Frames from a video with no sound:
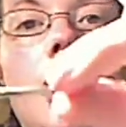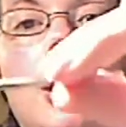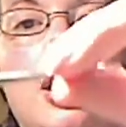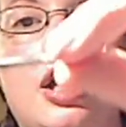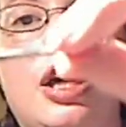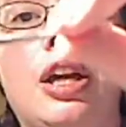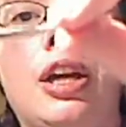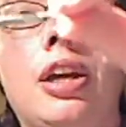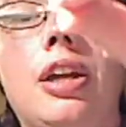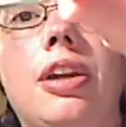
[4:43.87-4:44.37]

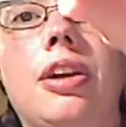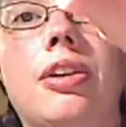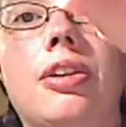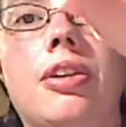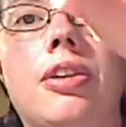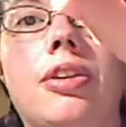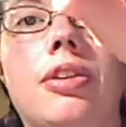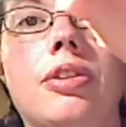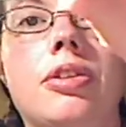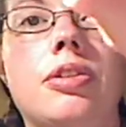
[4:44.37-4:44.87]
and
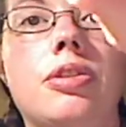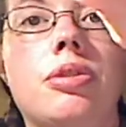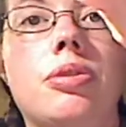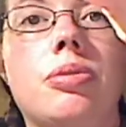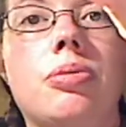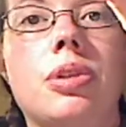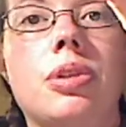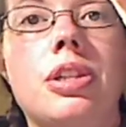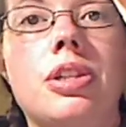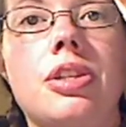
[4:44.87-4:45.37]

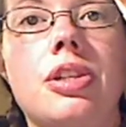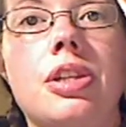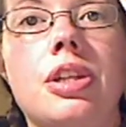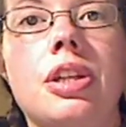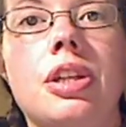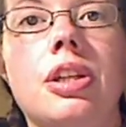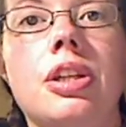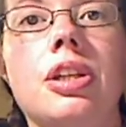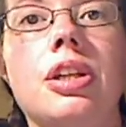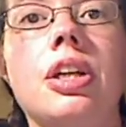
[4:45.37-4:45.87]
twist
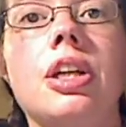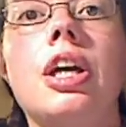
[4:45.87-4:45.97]
it.